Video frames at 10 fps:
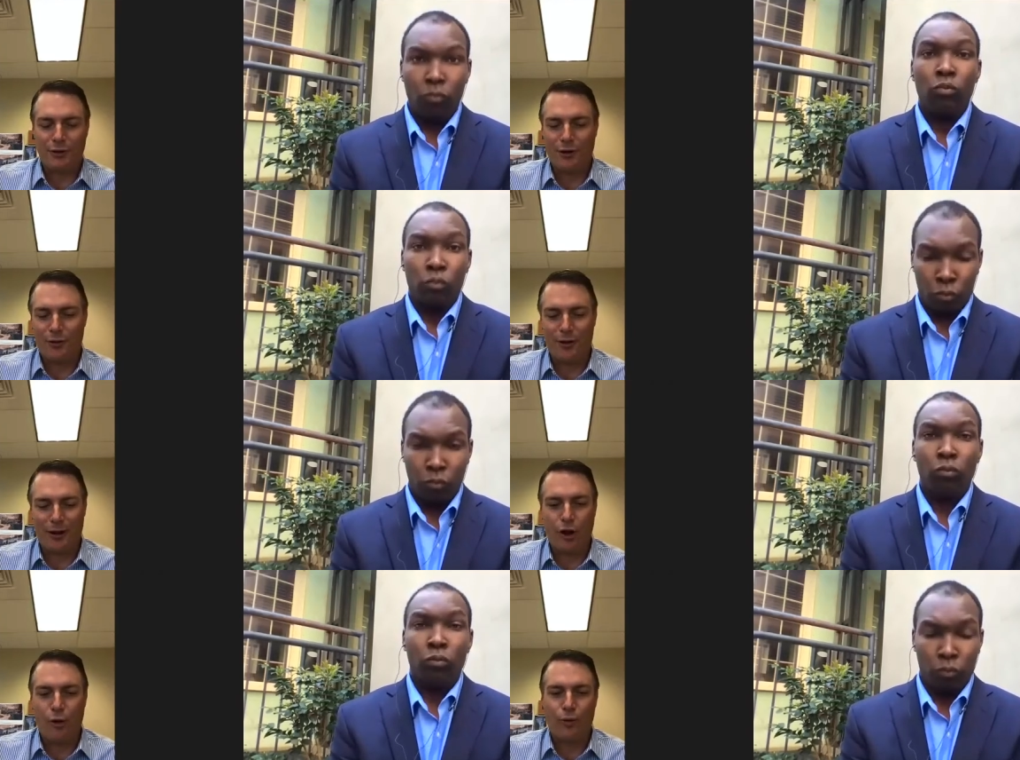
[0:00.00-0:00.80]
Speaker 1: your uh,
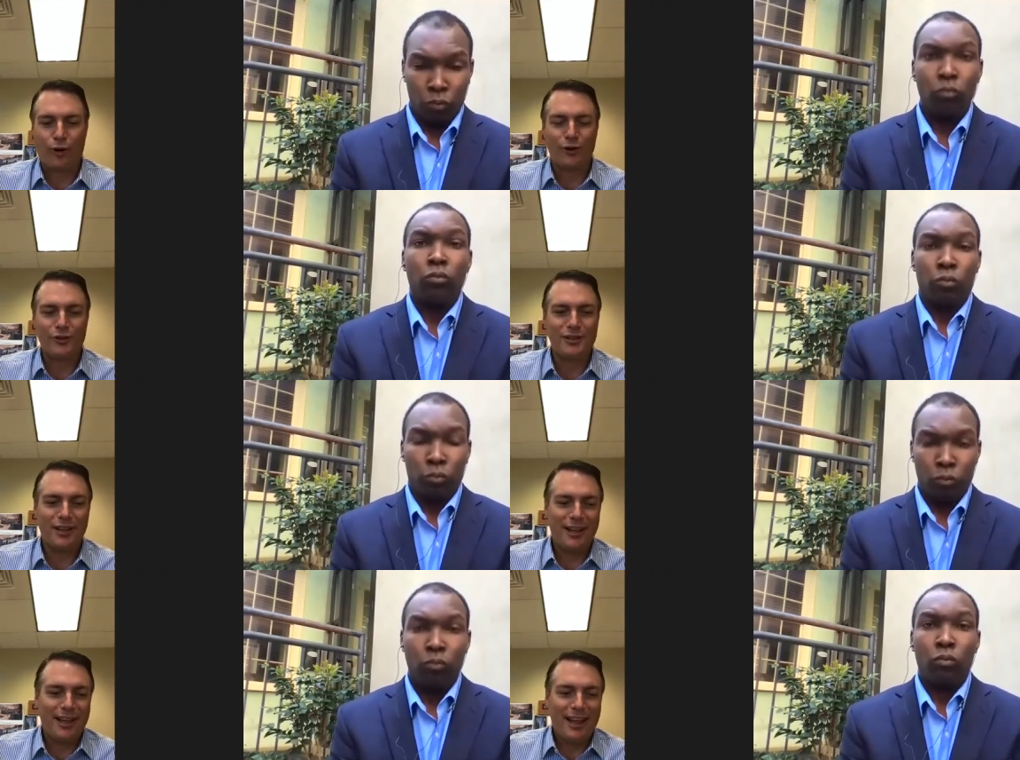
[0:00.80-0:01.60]
coworkers,
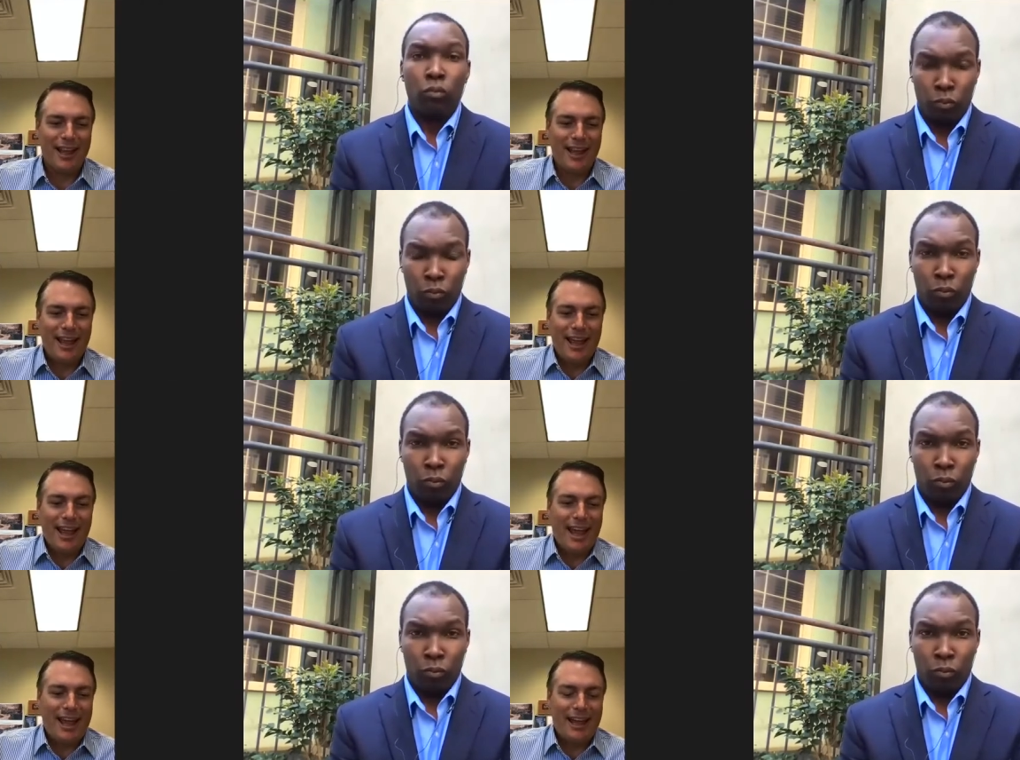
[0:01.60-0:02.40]

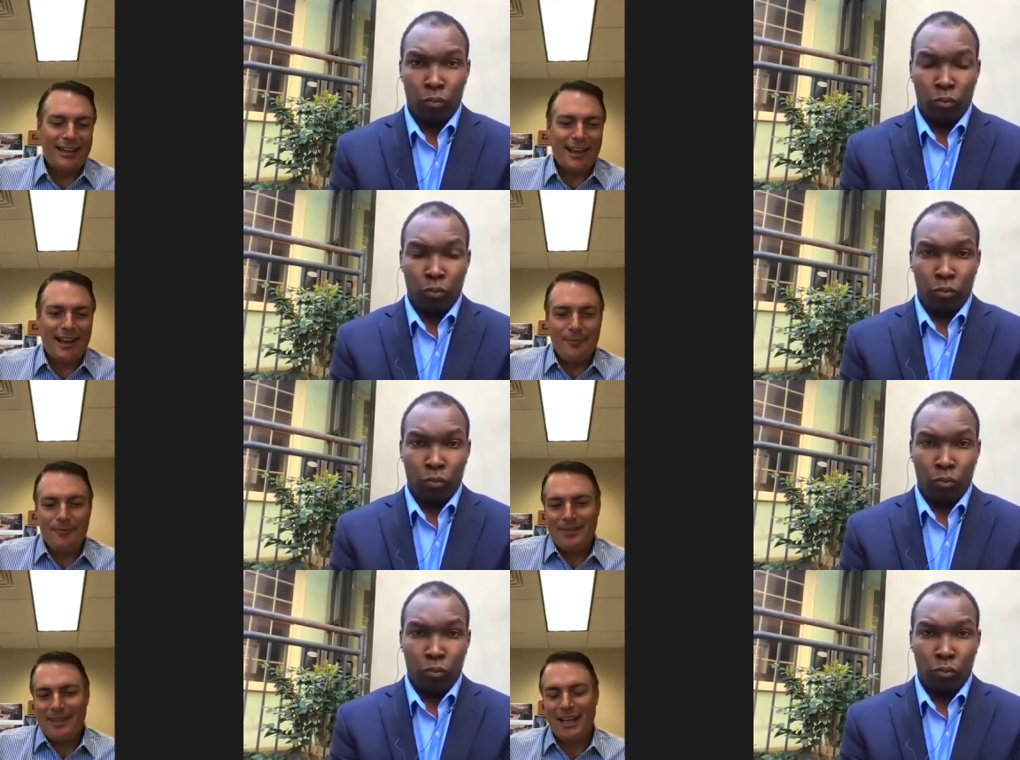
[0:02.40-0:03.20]
and uh,
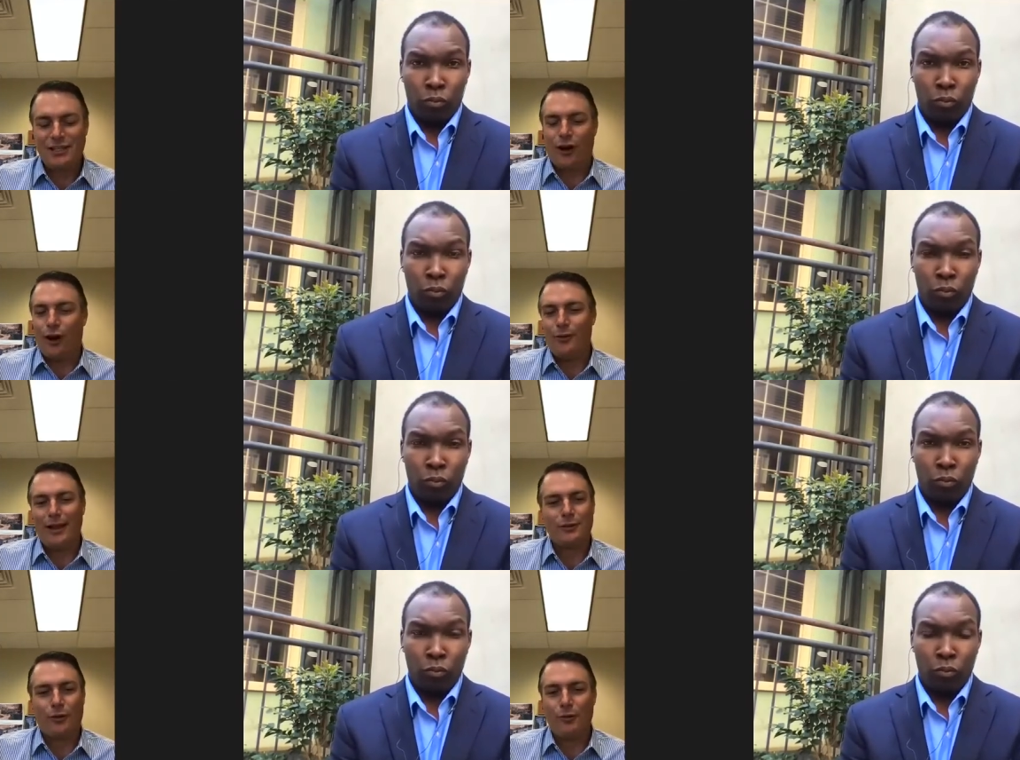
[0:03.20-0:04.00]
that's all.
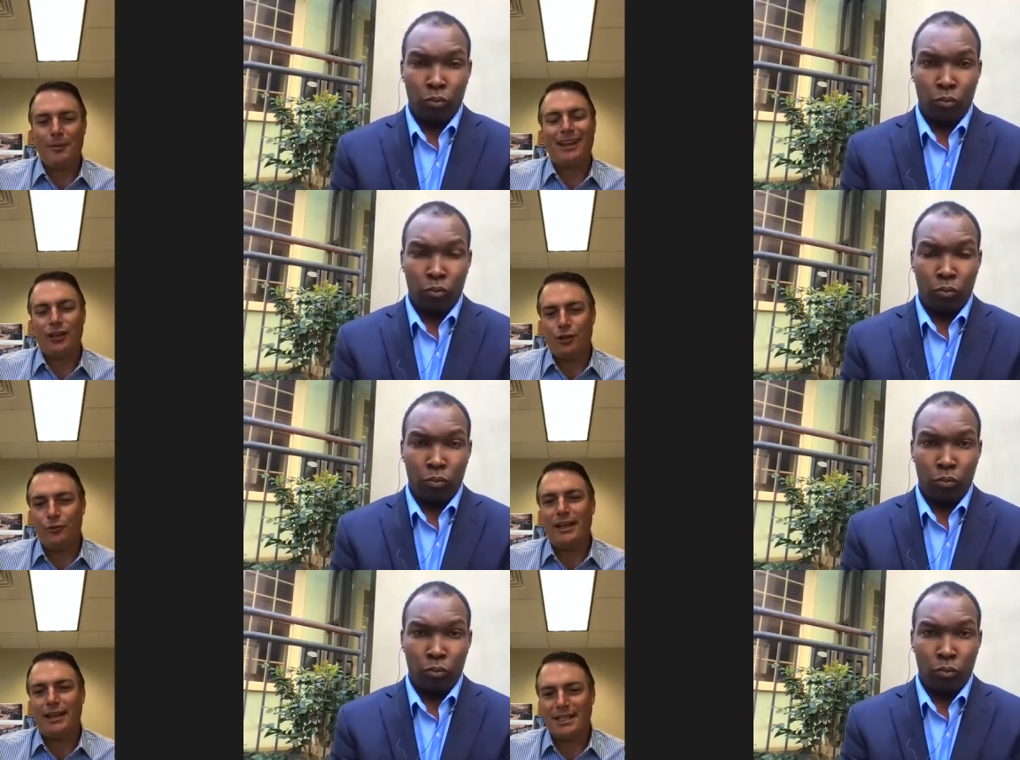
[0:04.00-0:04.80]
That's all. I want to make it
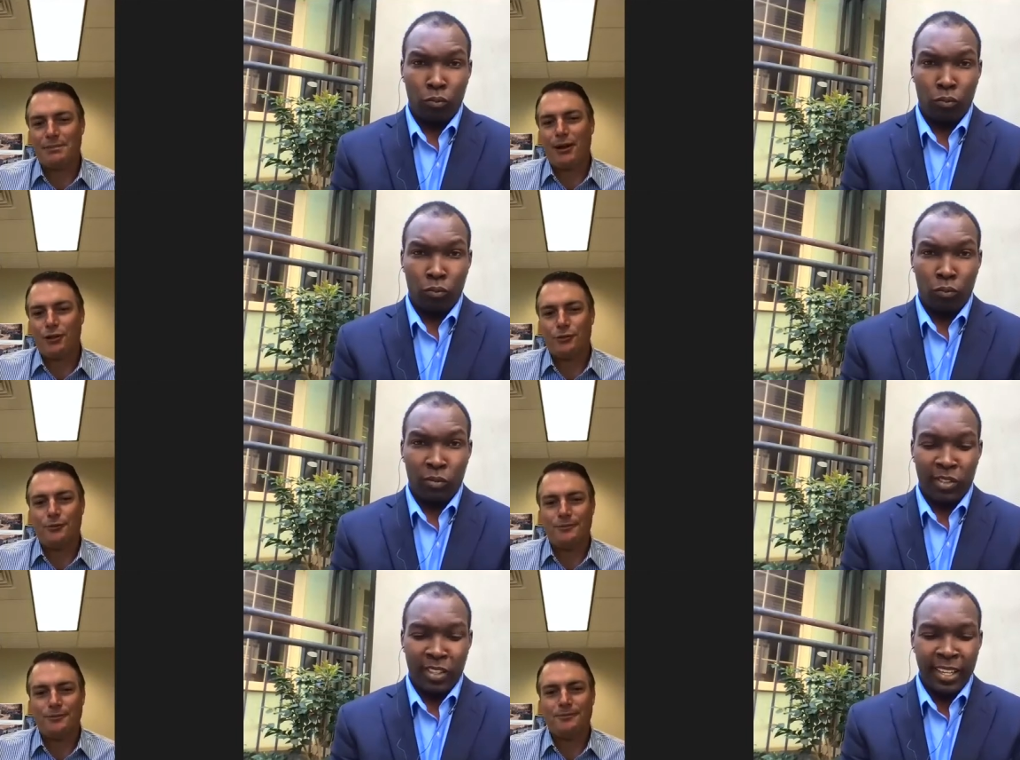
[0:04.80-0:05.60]
unique and special.
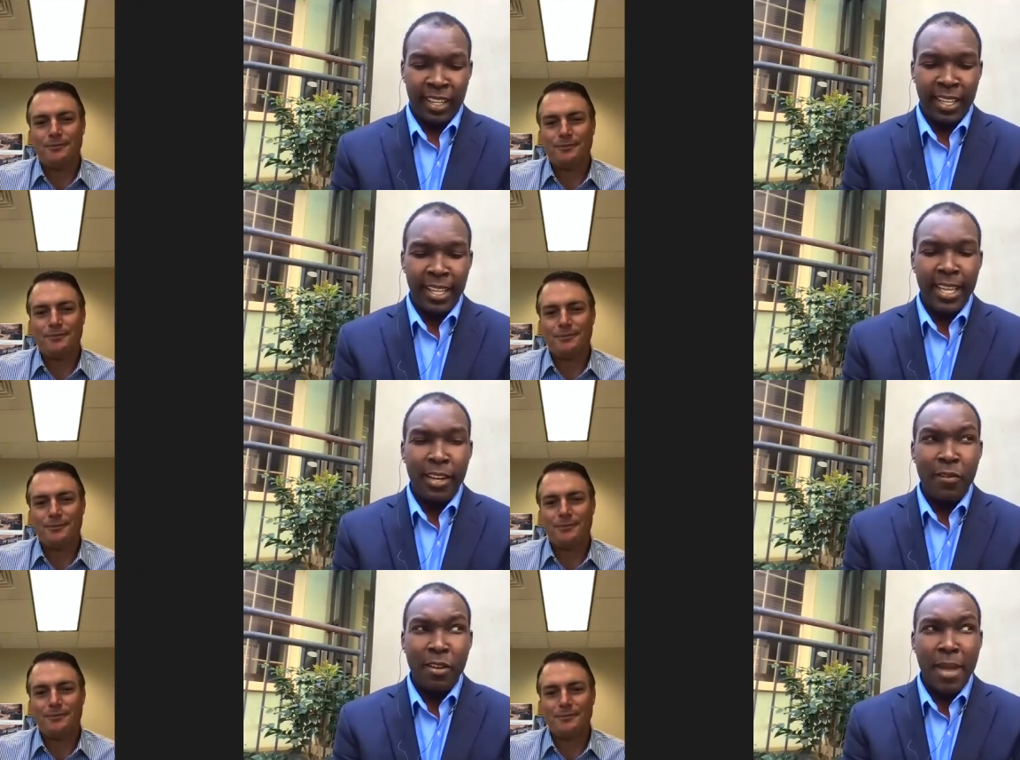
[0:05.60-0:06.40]

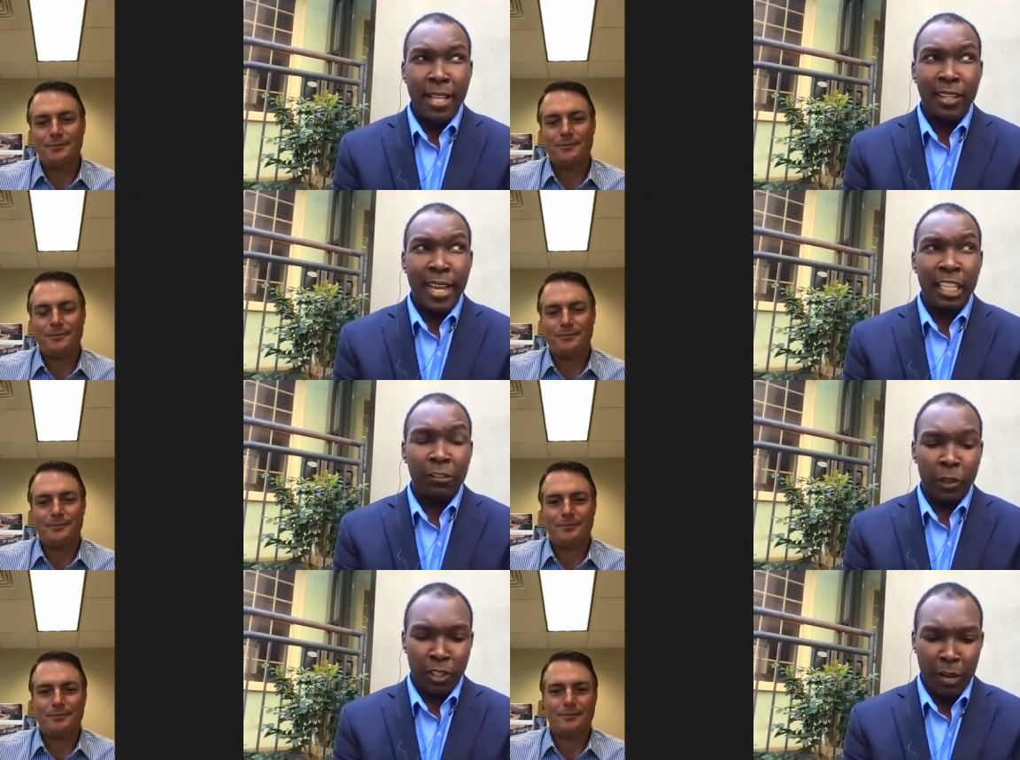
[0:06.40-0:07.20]
Speaker 2: And going back to
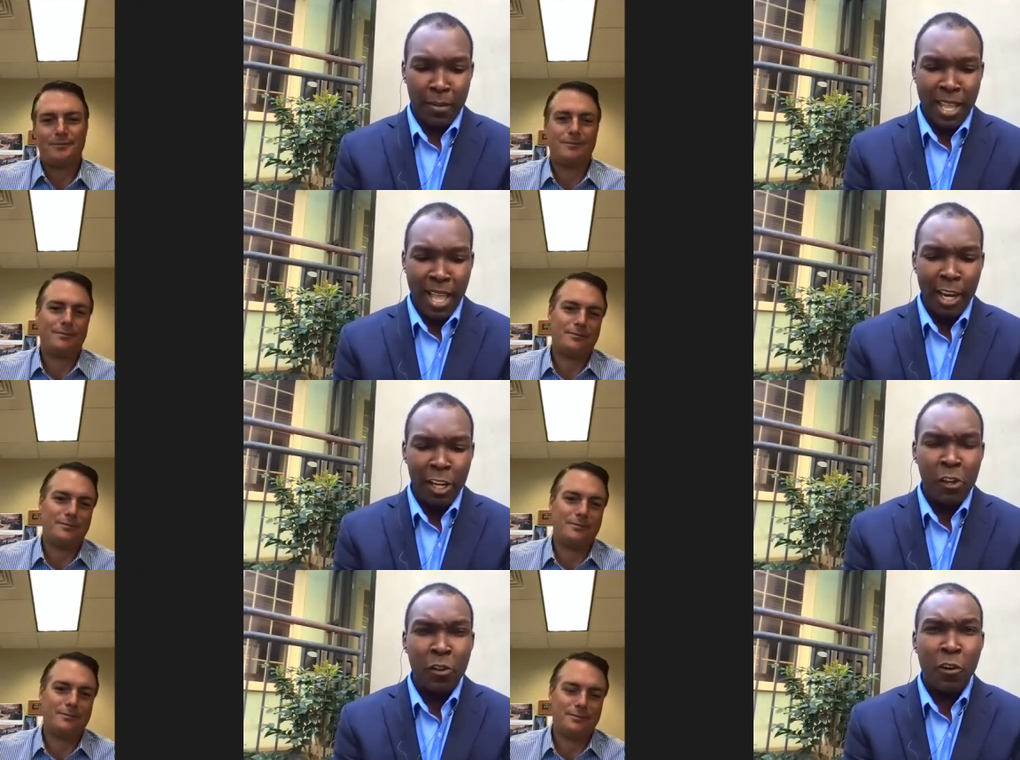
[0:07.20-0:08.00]
Nashville, Tommy, how
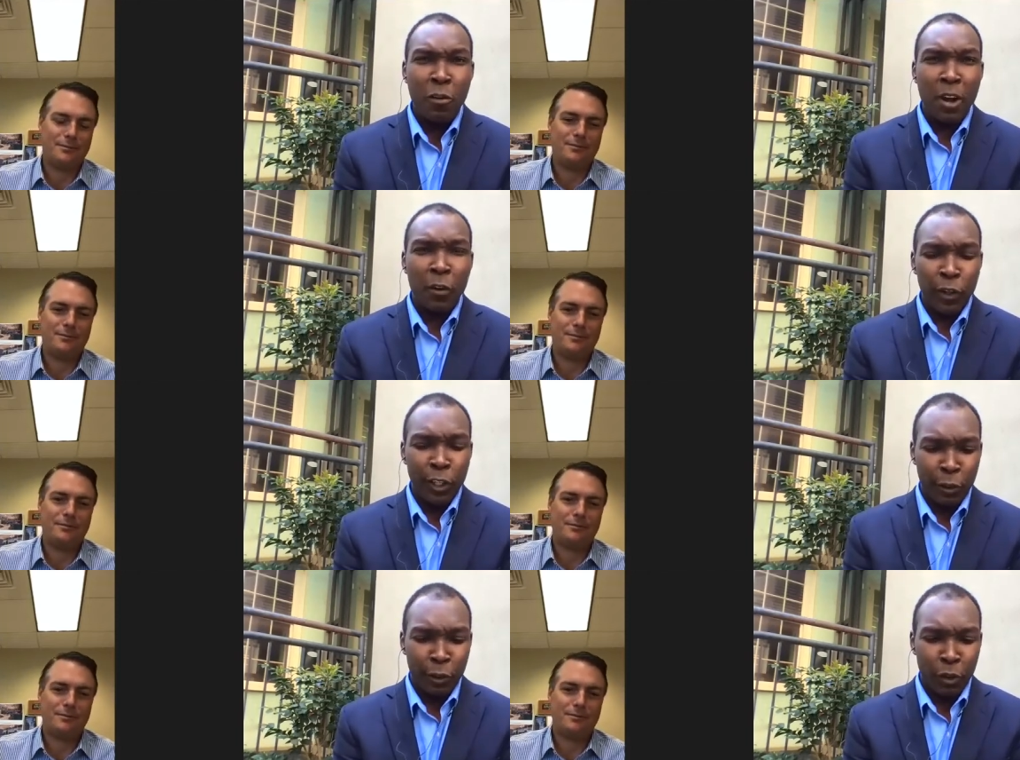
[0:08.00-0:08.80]
did you go about
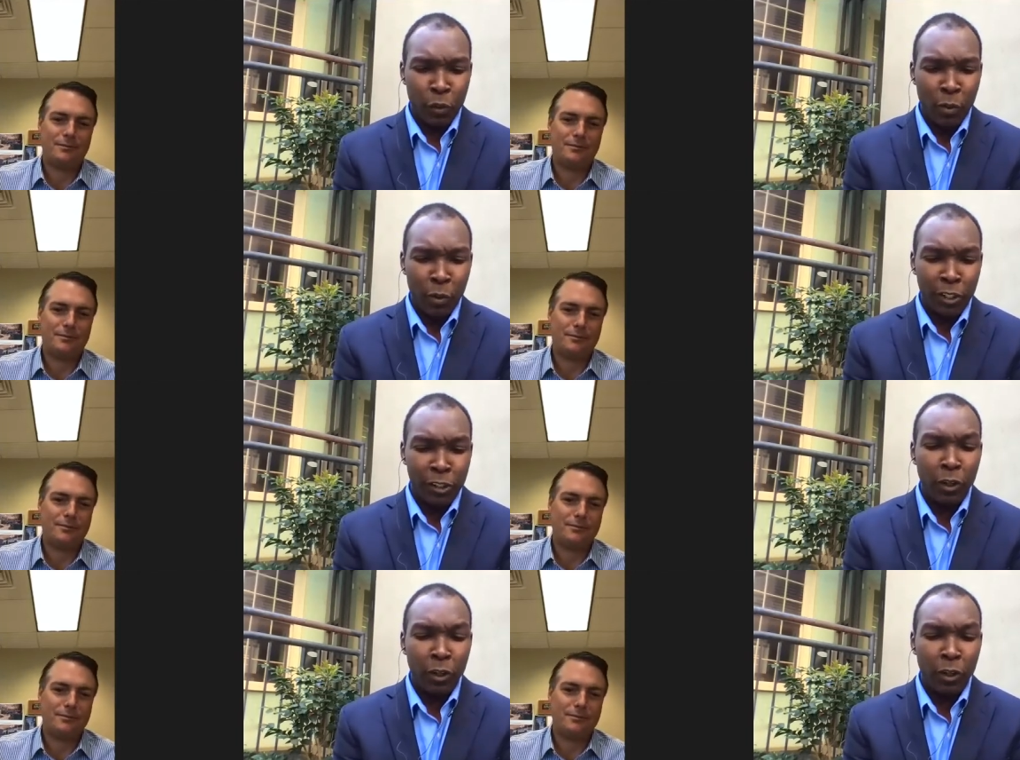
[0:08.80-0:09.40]
researching what was in